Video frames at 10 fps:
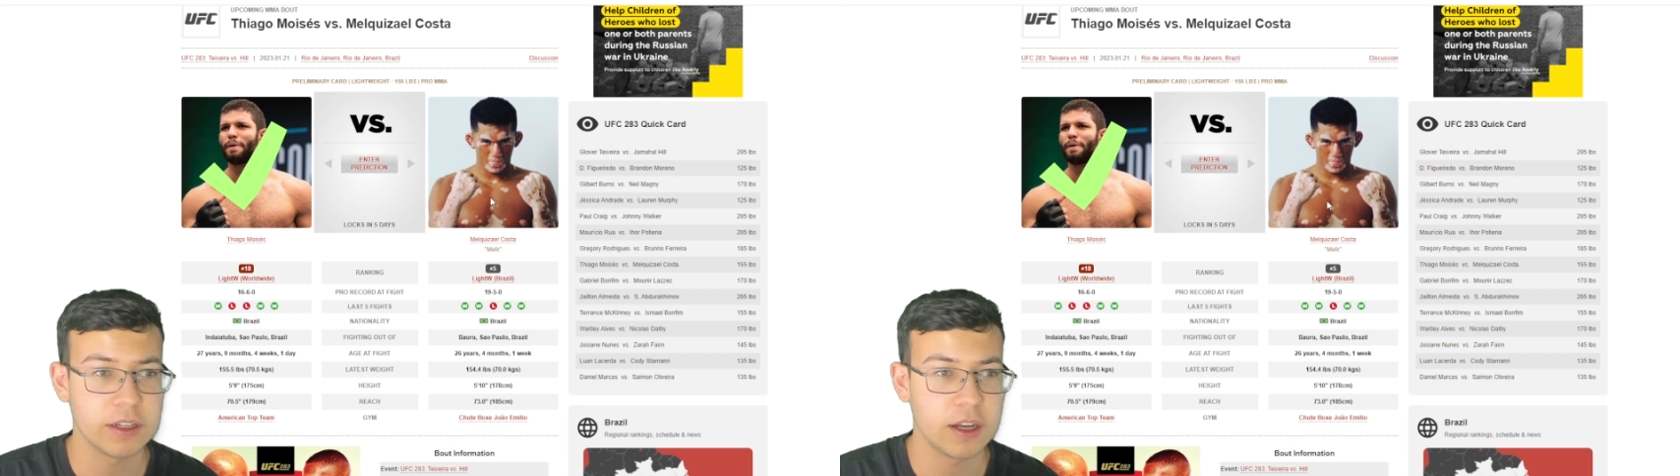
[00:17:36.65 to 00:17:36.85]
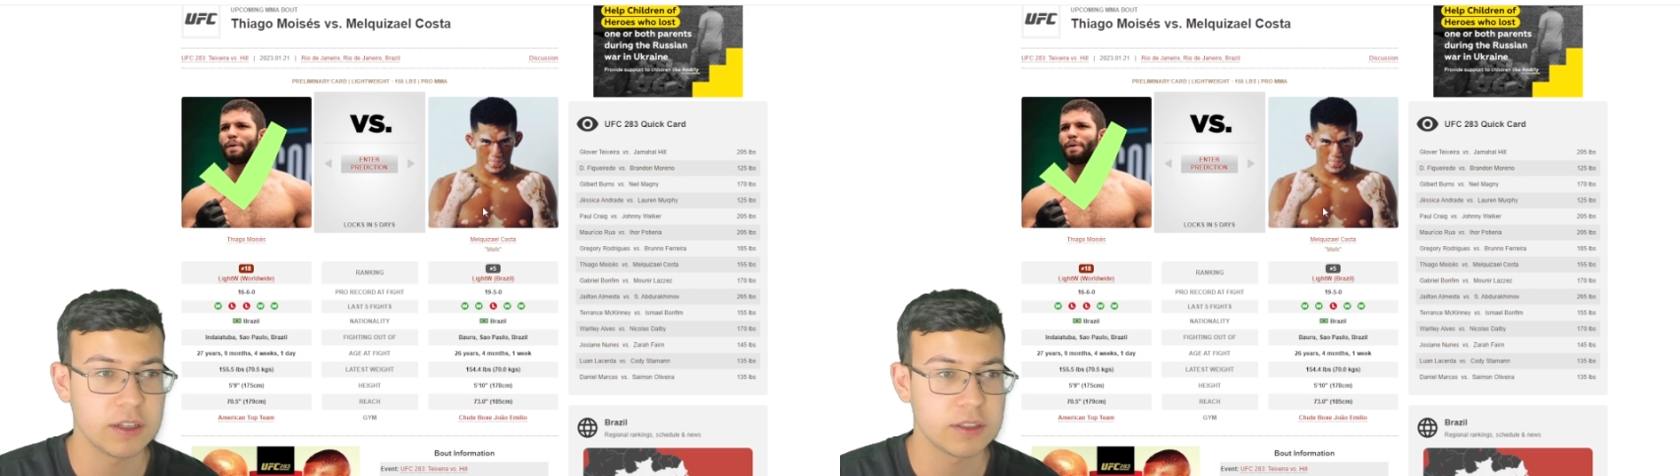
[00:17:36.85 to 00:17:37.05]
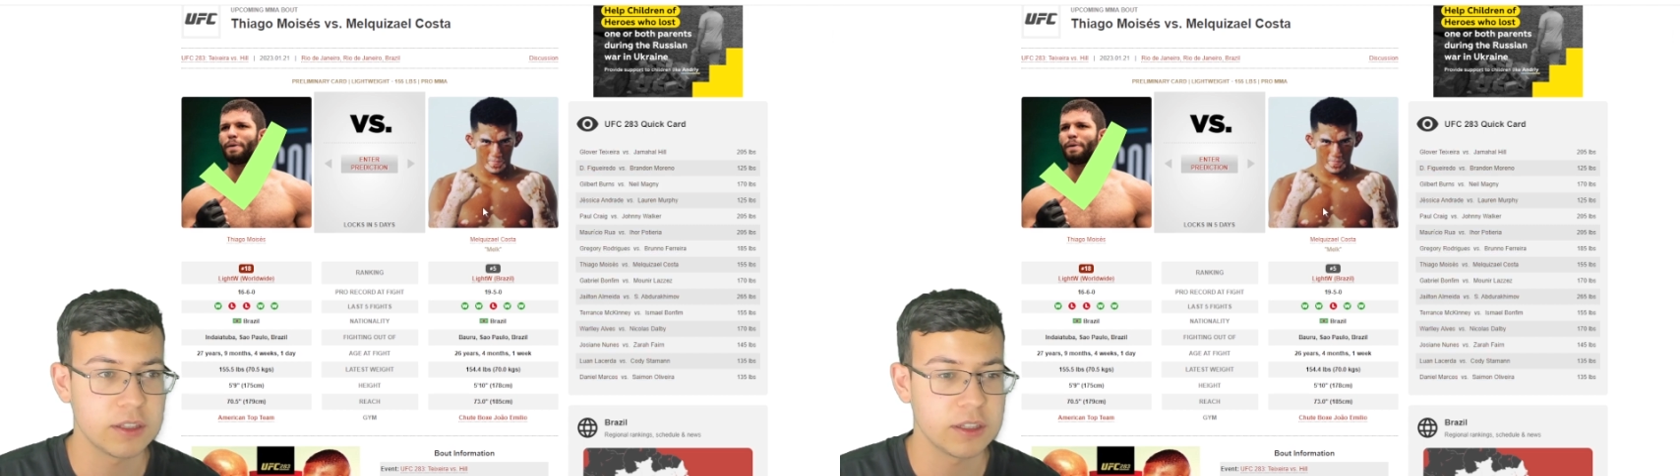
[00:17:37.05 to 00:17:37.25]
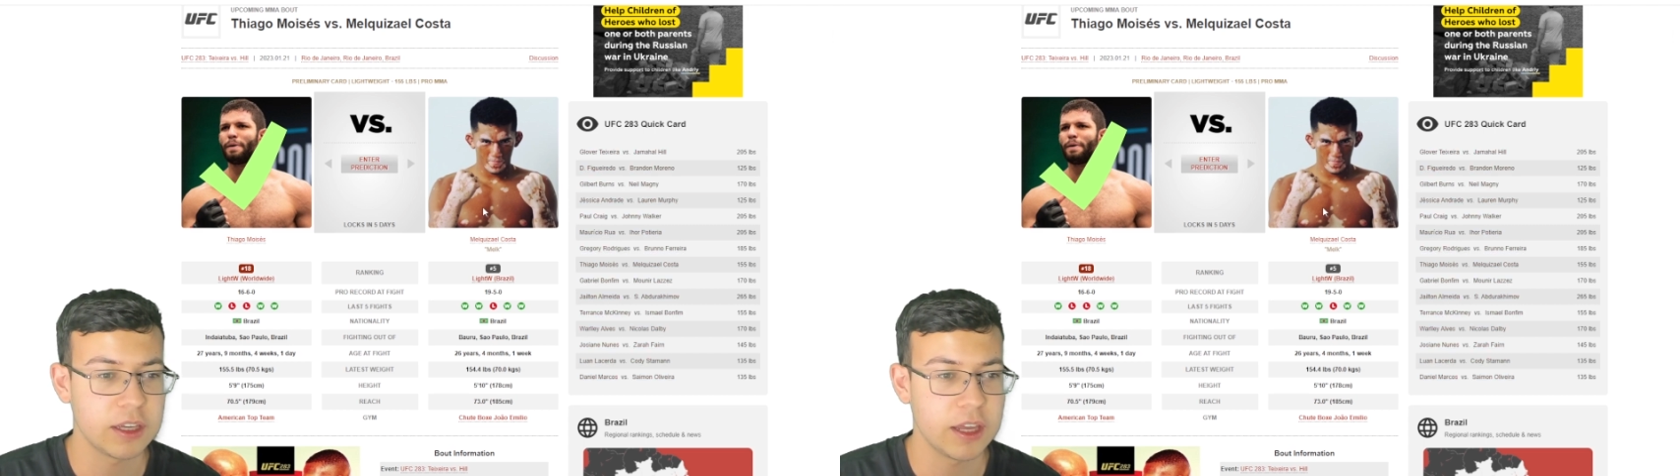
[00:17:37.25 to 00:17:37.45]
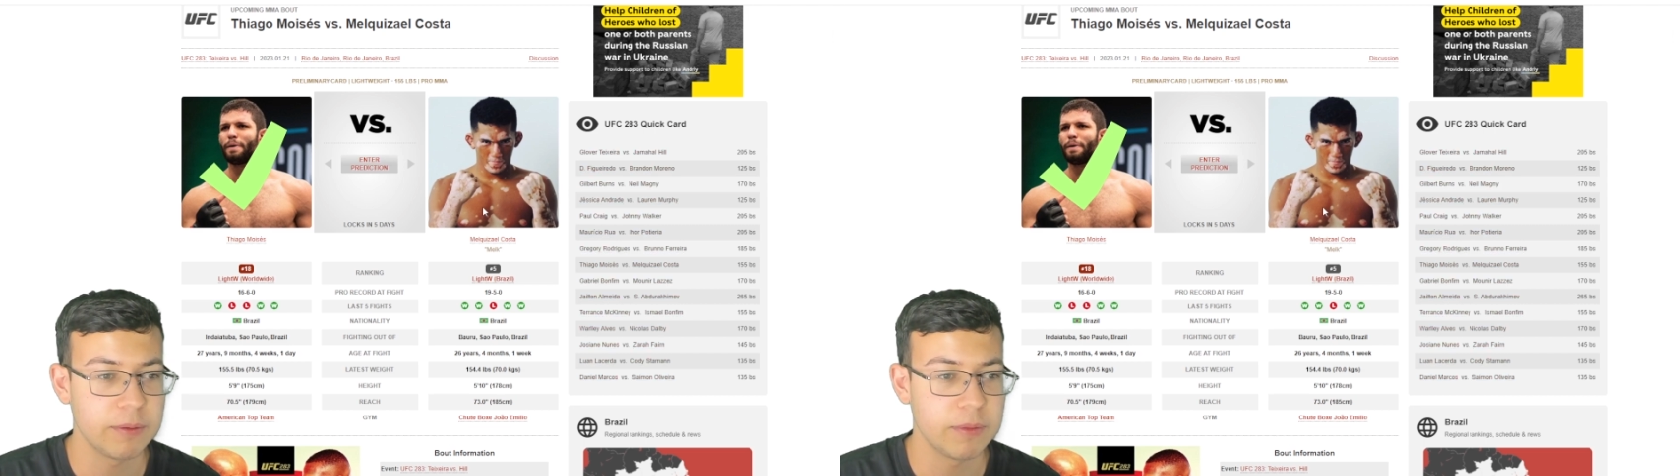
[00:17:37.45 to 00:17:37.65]
Costa
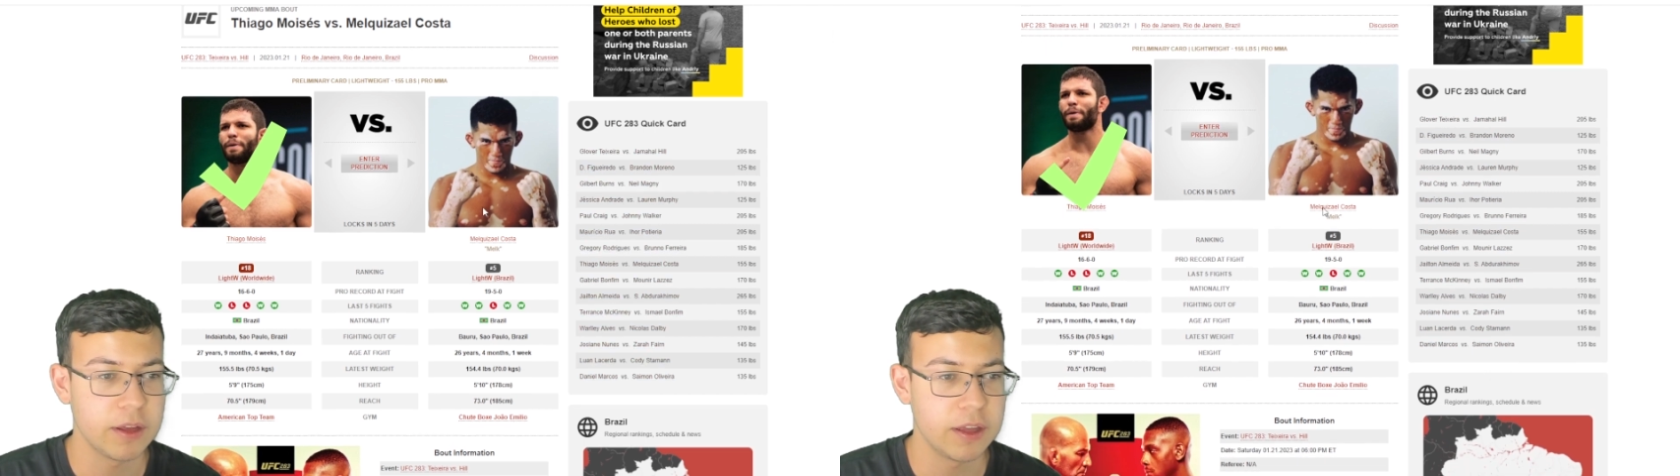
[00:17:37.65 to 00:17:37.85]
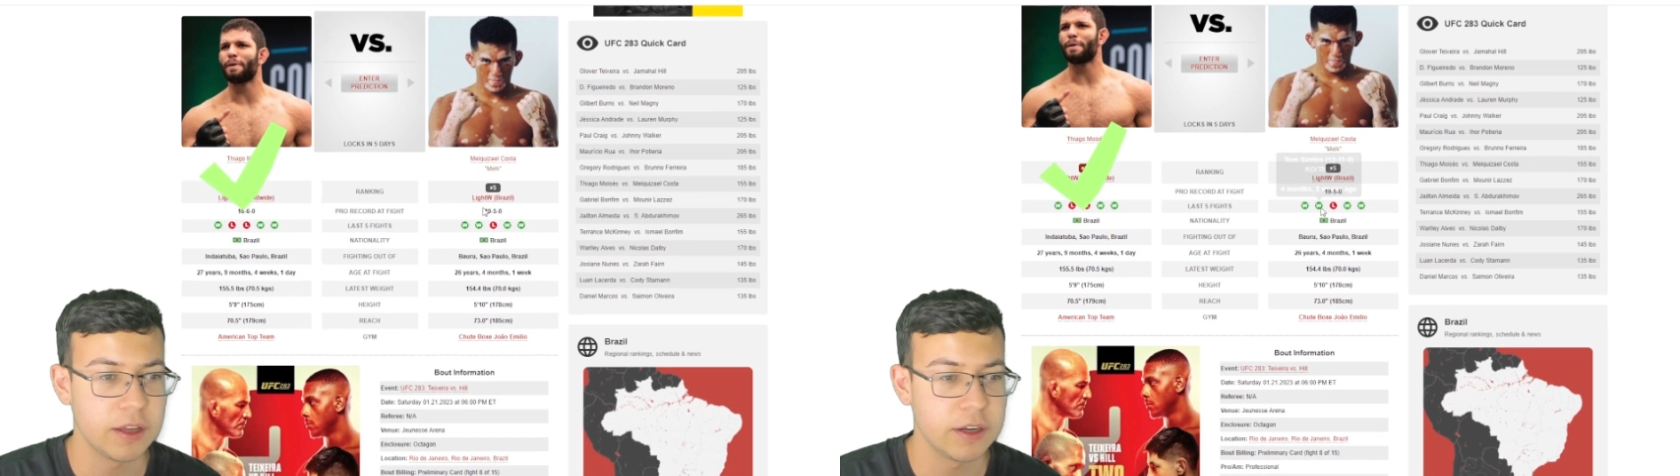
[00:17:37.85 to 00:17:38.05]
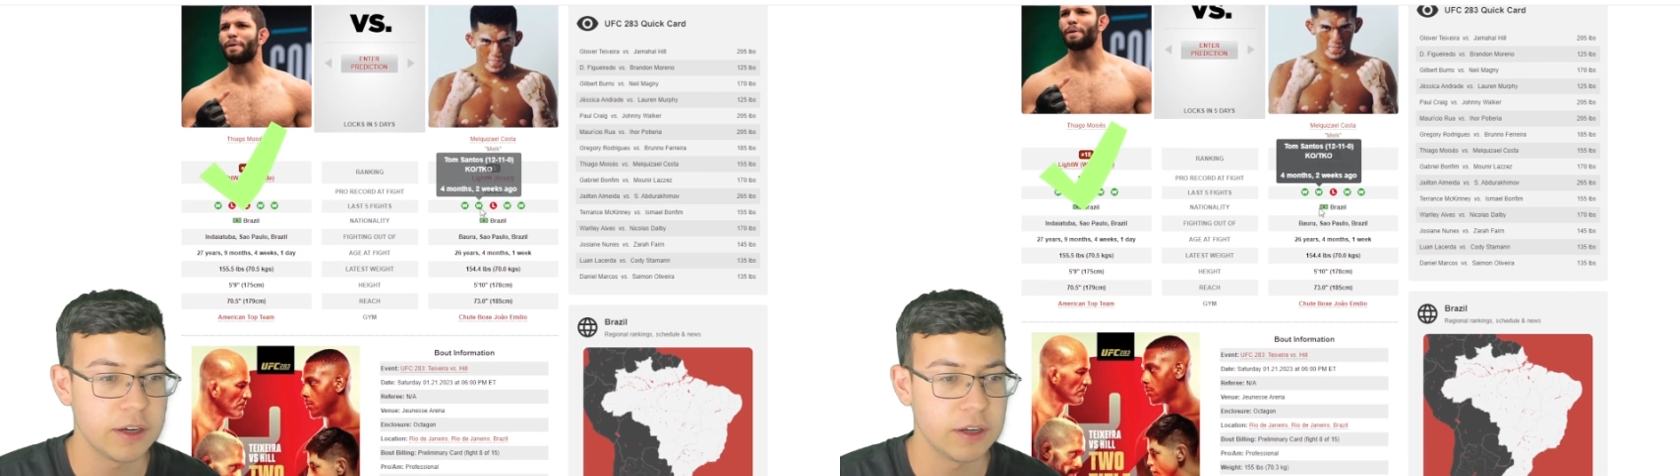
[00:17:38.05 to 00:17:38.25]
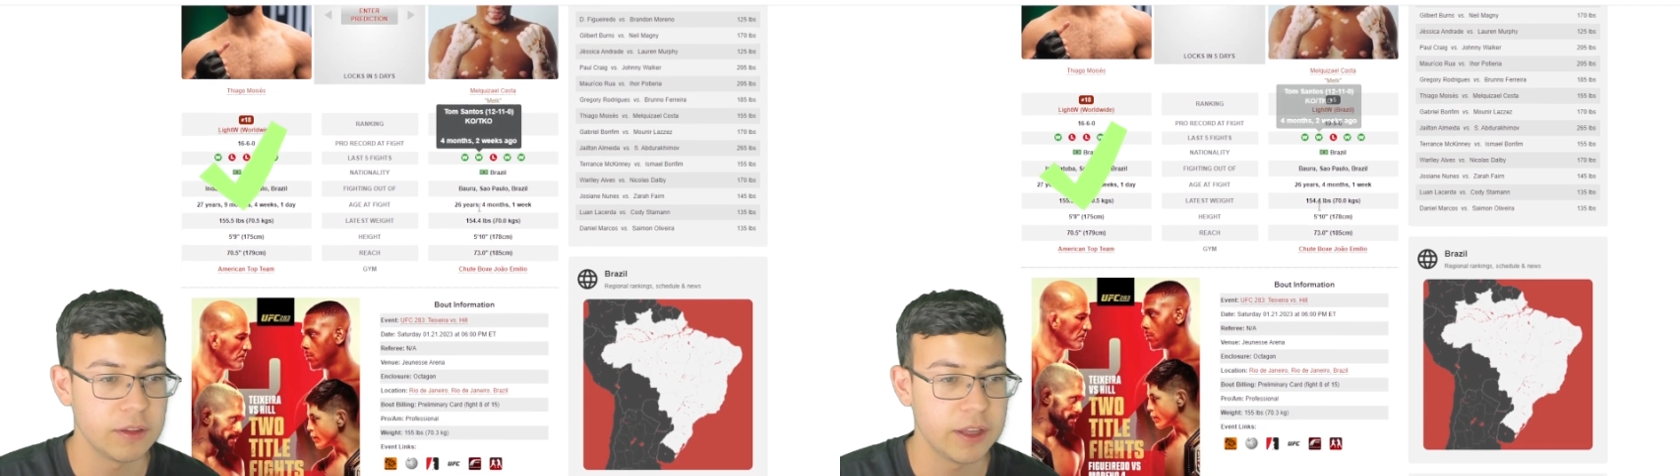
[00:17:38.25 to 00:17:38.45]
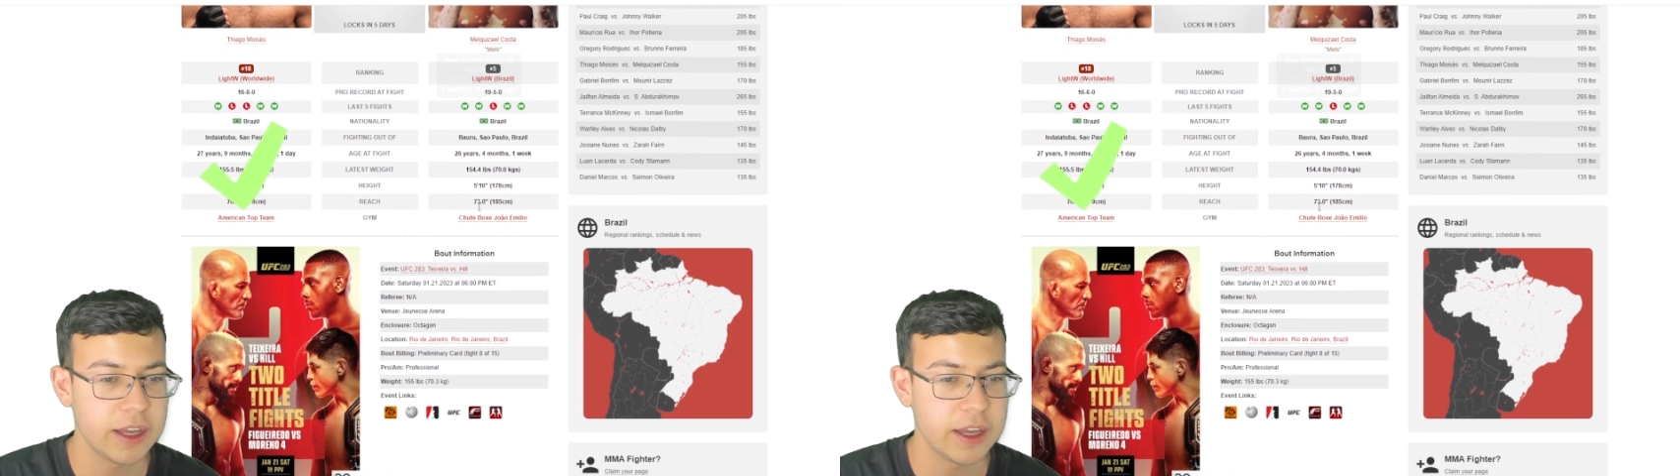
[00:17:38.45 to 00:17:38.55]
came in here late,